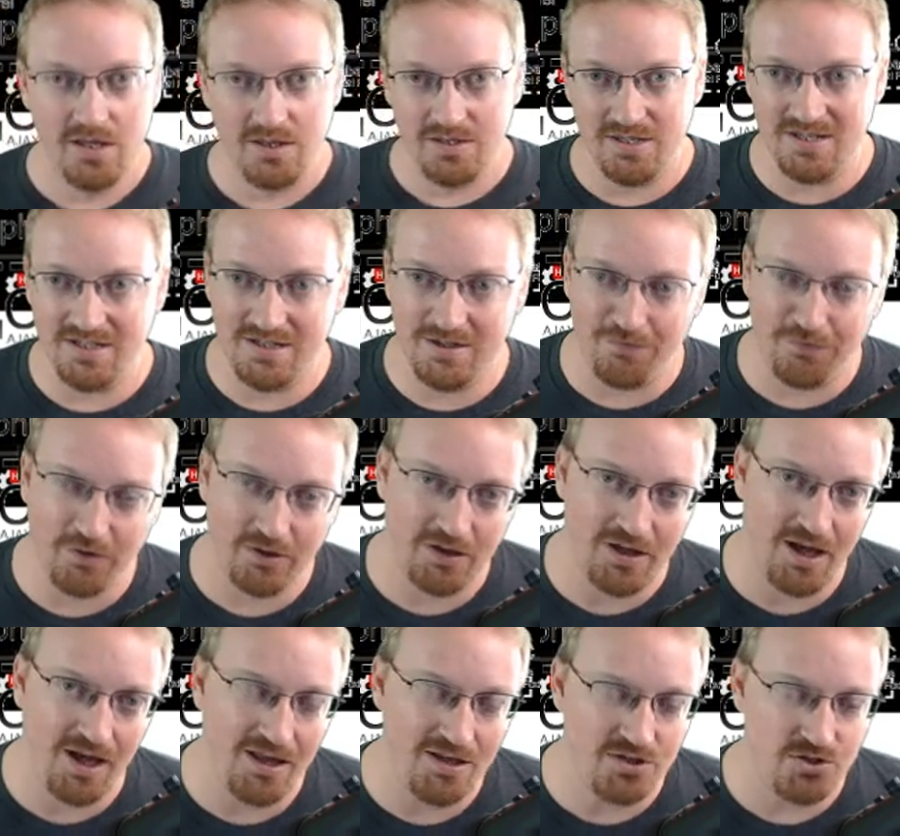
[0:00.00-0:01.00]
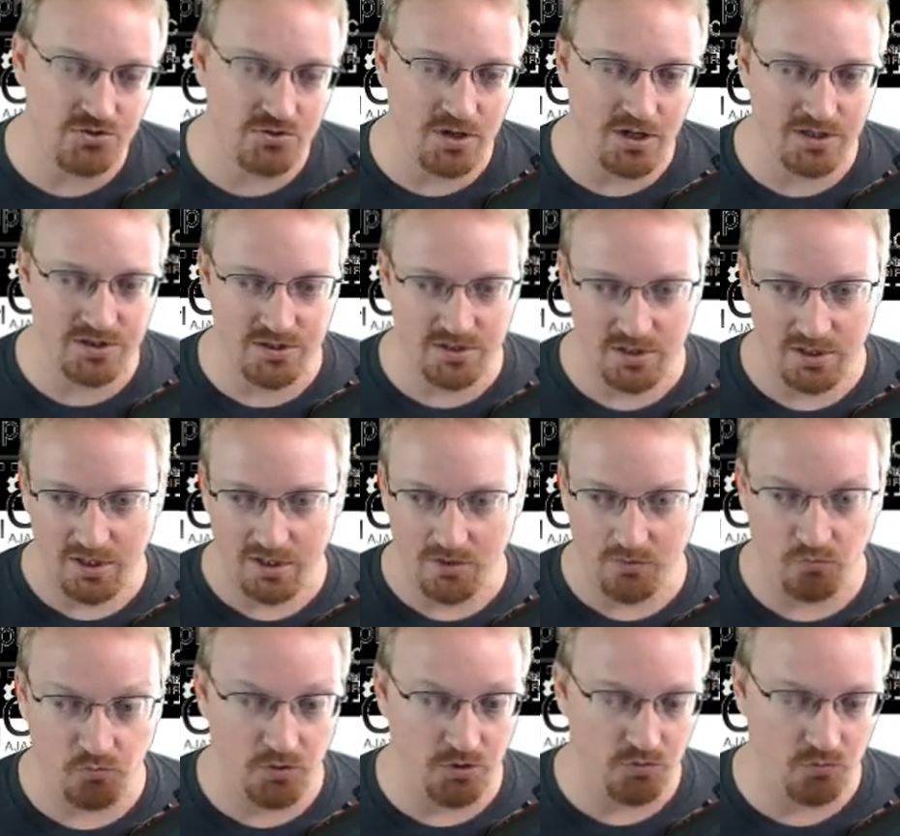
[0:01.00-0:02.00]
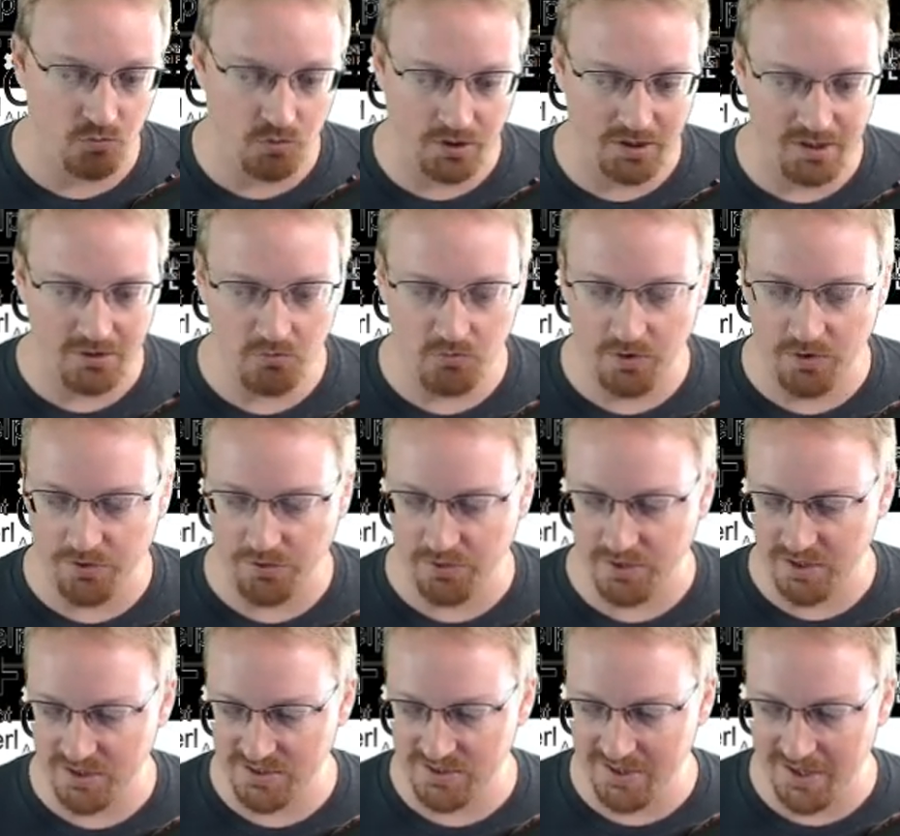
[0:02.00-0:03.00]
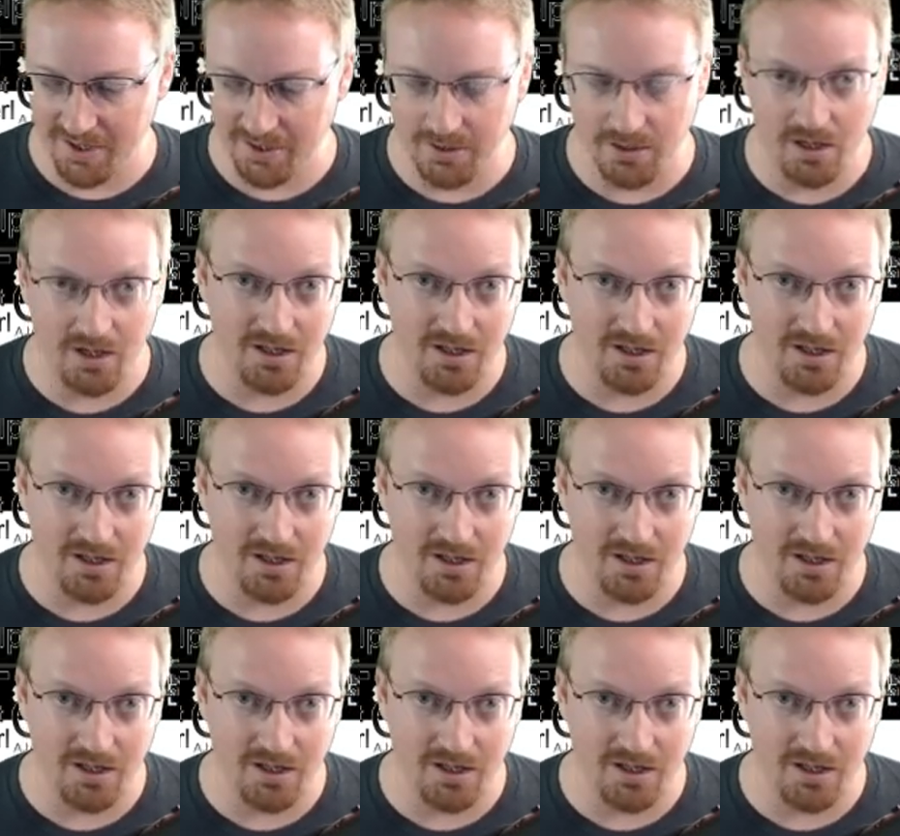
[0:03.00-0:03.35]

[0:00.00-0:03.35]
these different constructs with working with things like